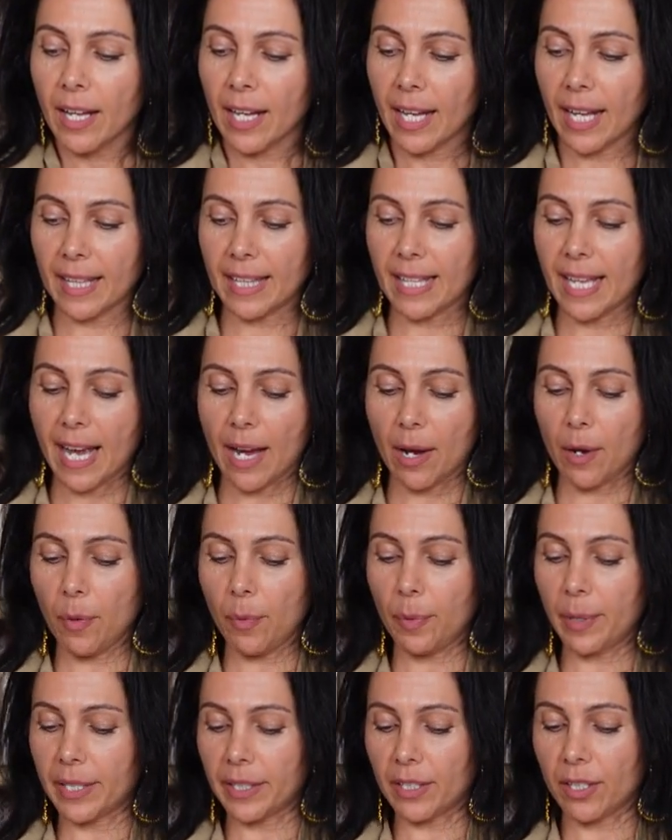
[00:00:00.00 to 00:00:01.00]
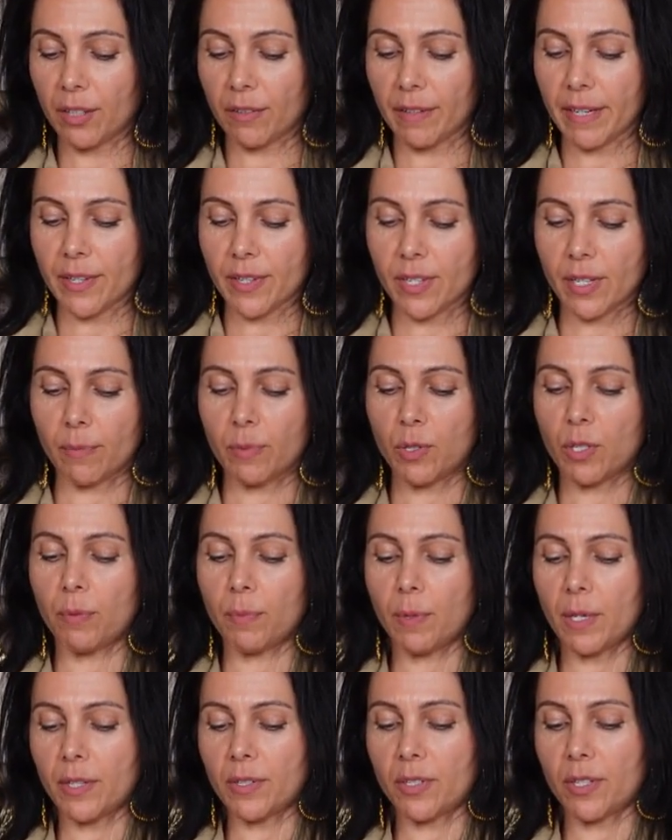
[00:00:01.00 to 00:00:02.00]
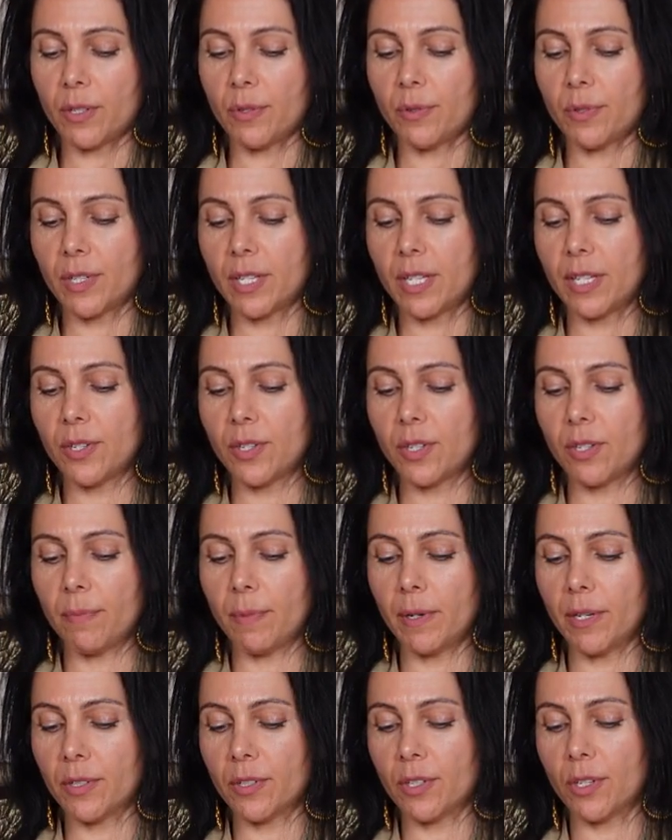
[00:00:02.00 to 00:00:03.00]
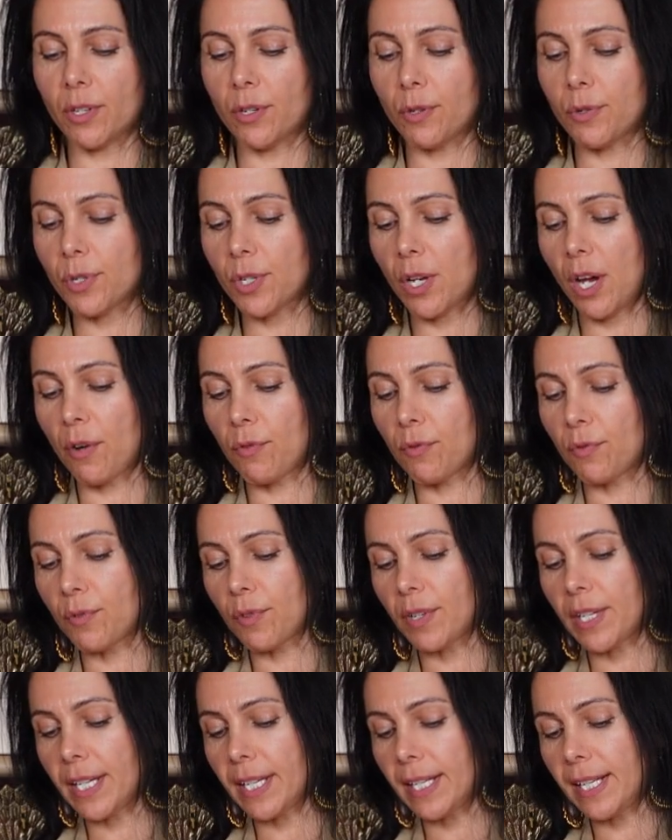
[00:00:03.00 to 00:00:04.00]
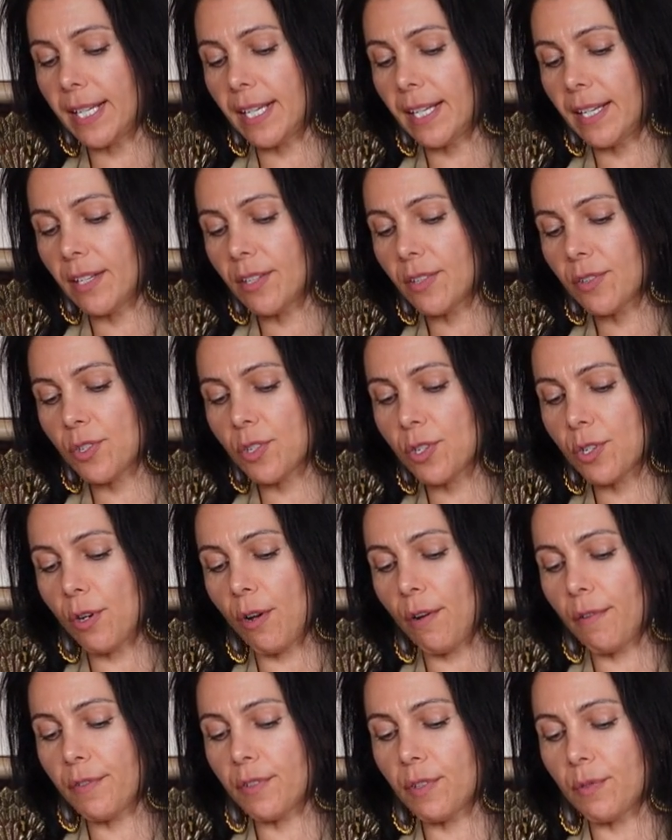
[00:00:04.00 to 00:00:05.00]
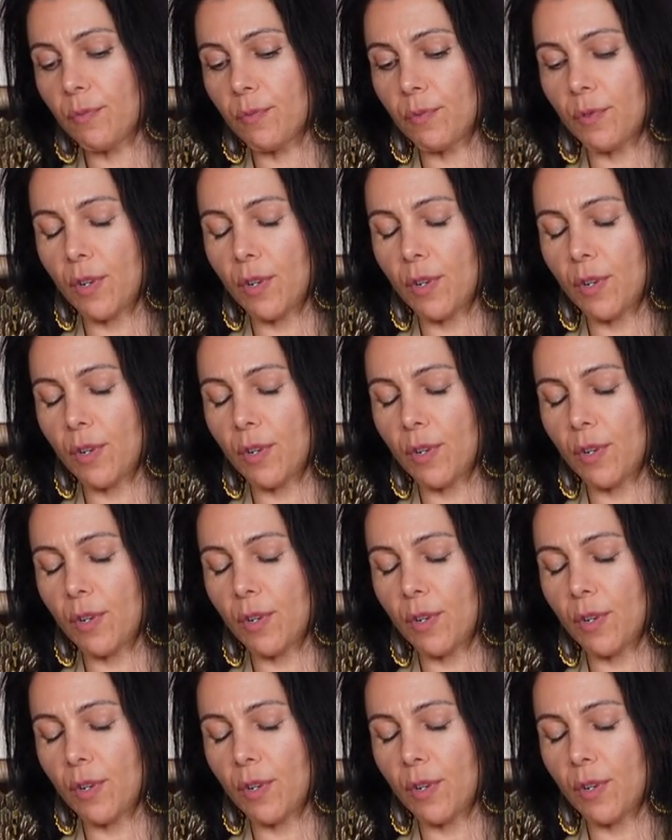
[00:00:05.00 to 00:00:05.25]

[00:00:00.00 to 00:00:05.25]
And now we're going to grate some tomatoes. These tomatoes are really soft and